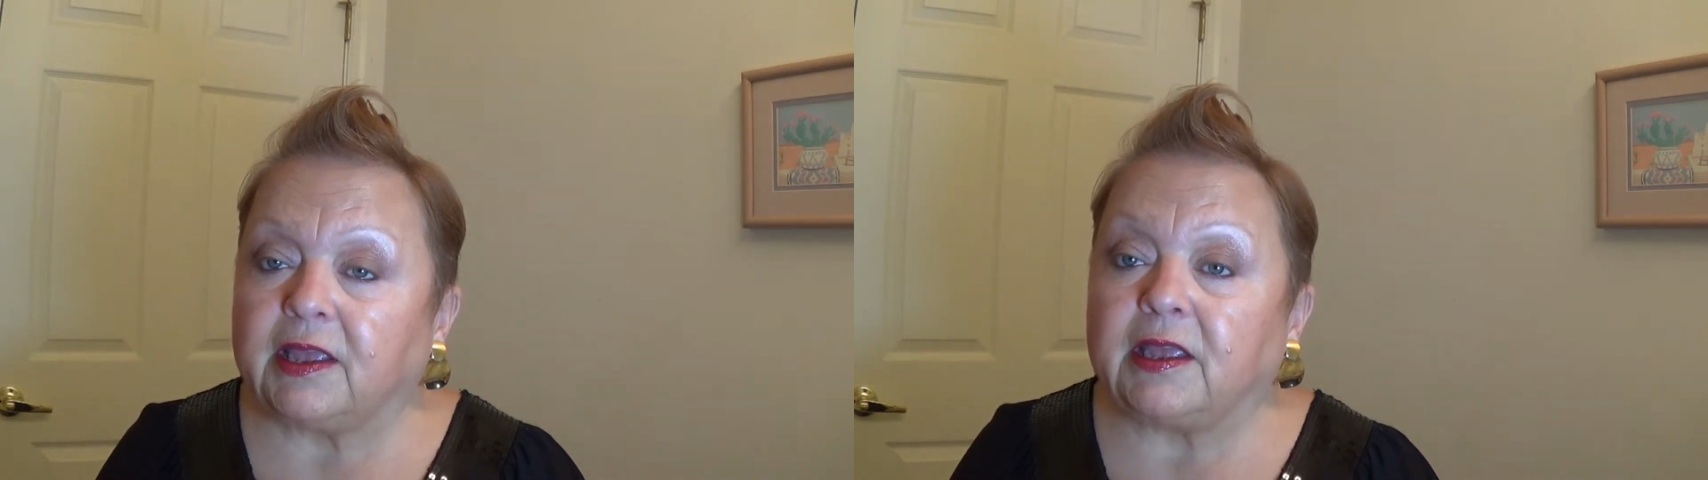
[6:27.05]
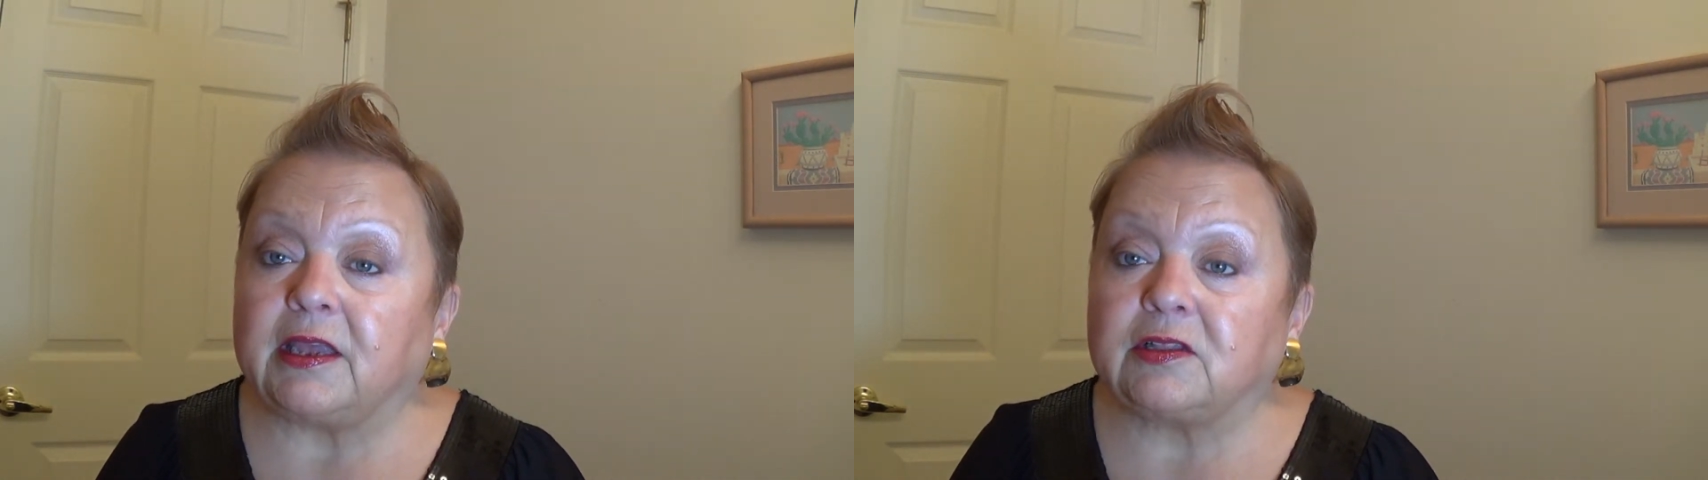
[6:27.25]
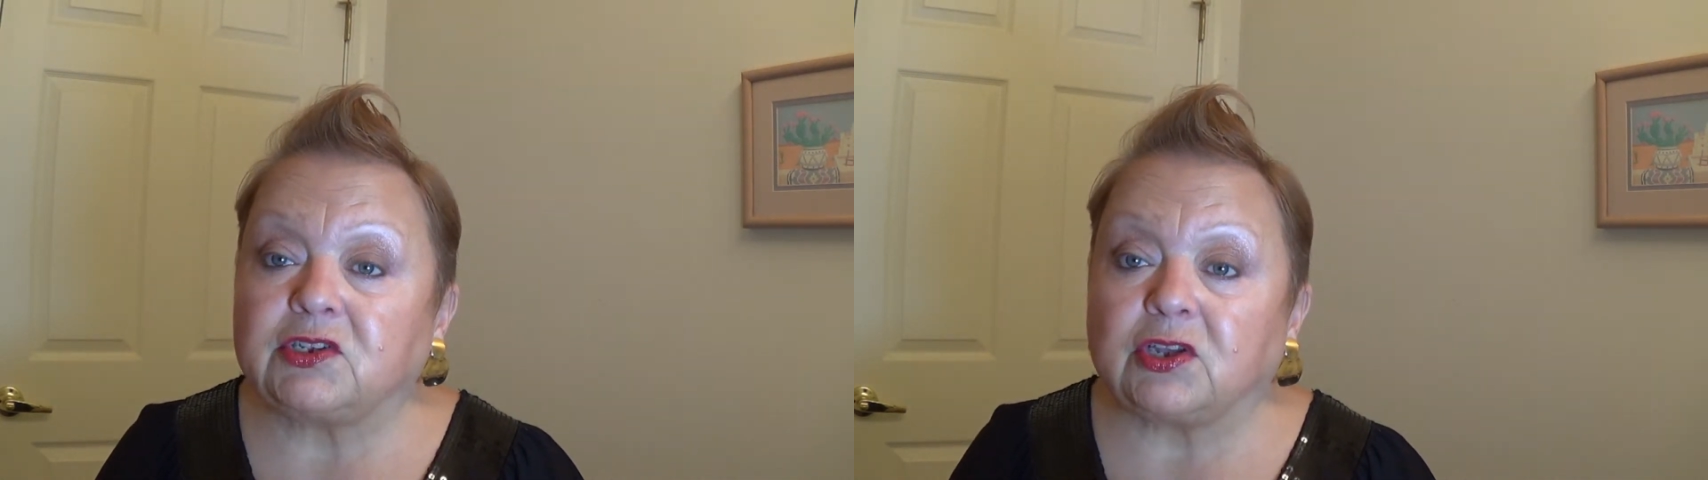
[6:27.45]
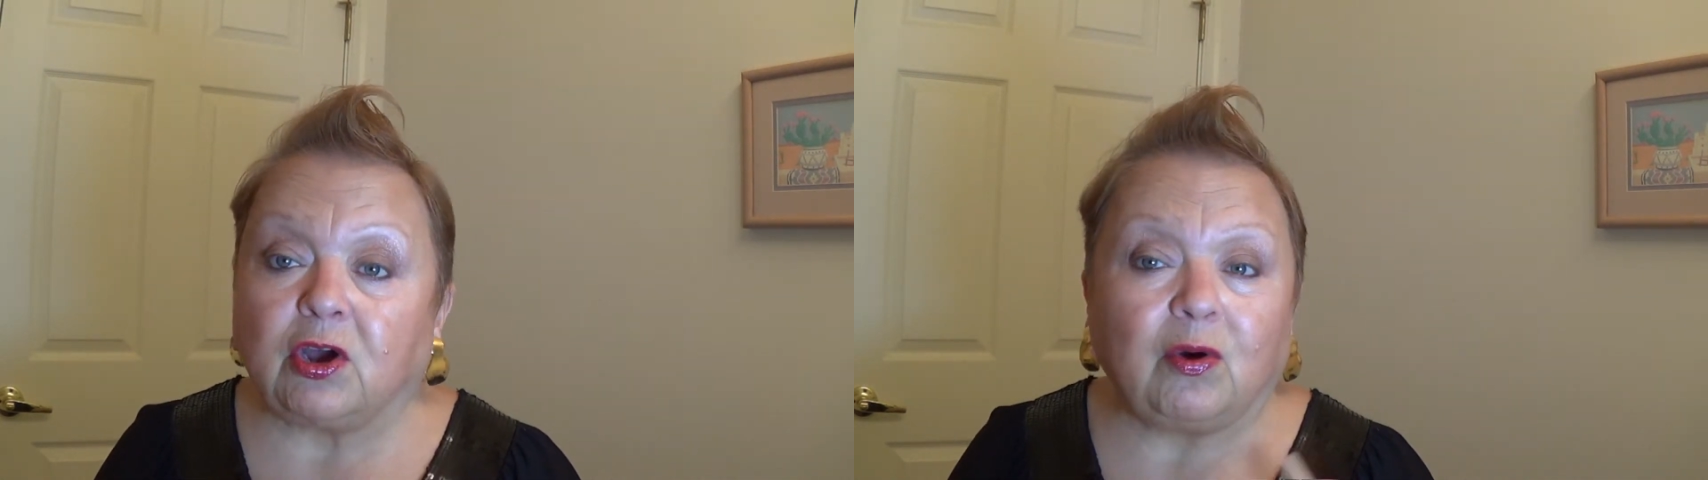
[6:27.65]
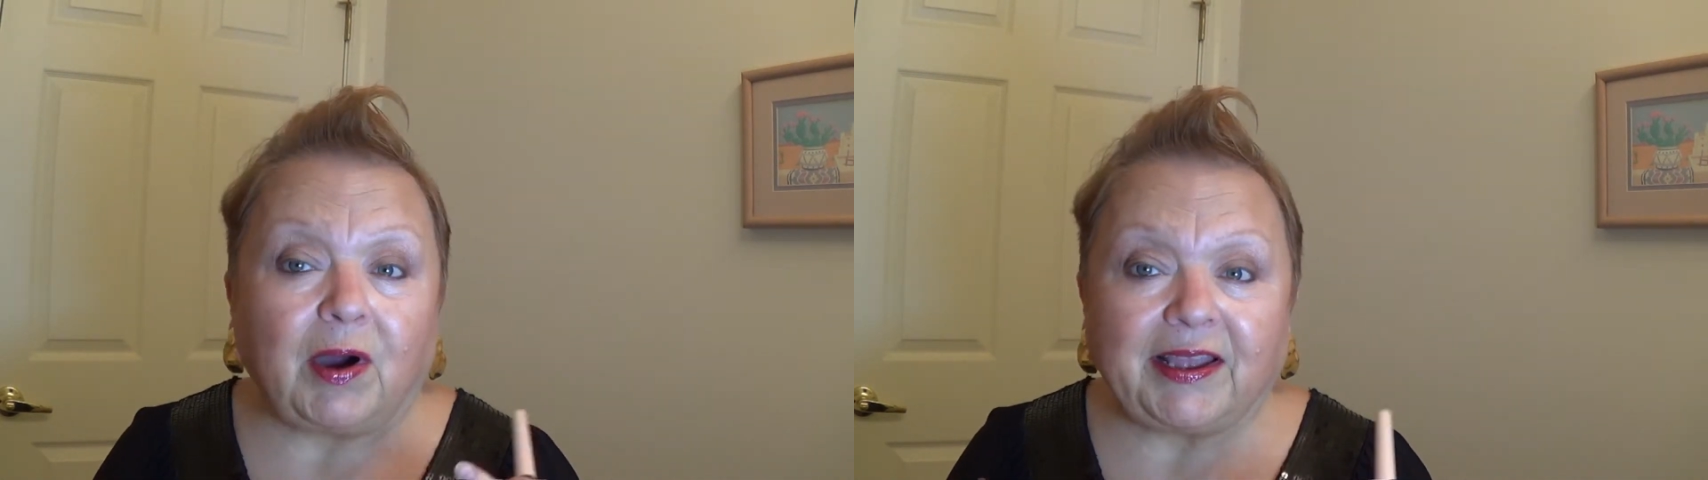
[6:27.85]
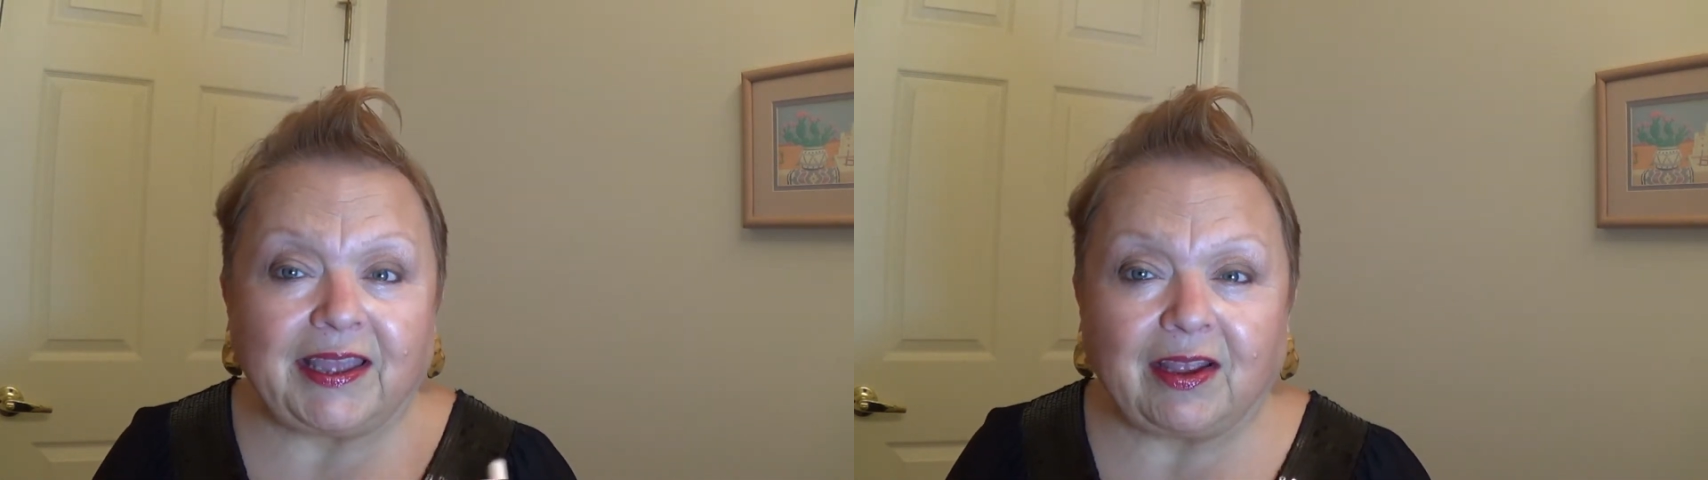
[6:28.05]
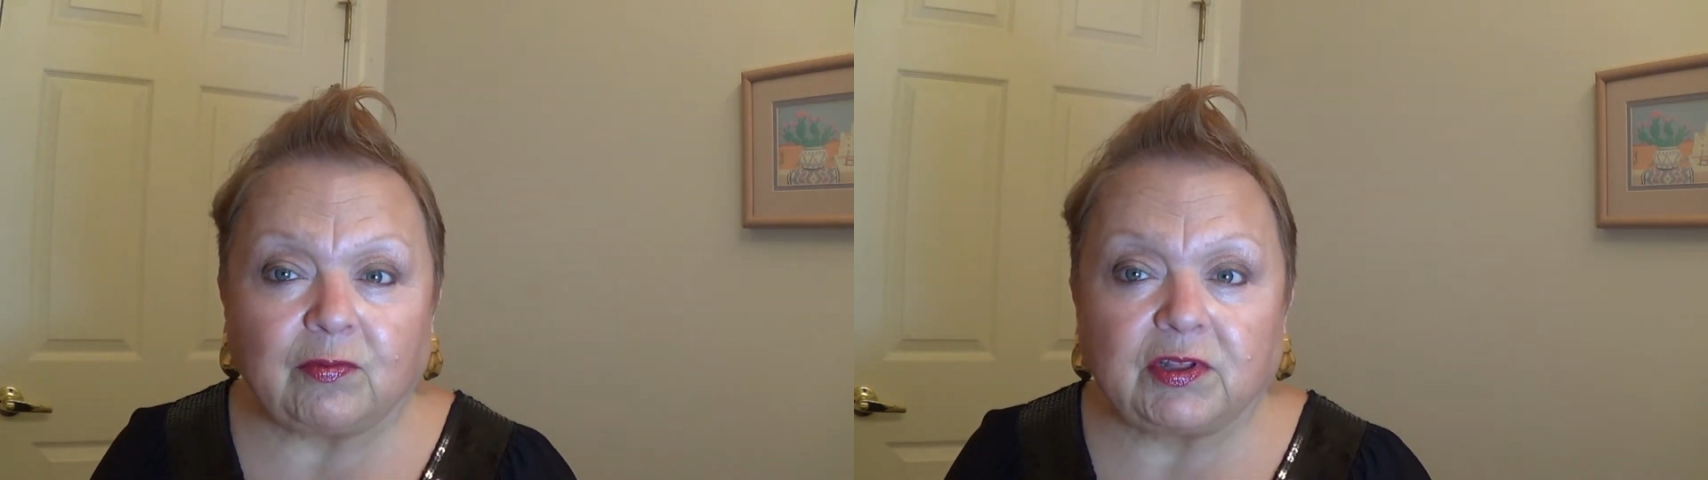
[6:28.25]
And so I can't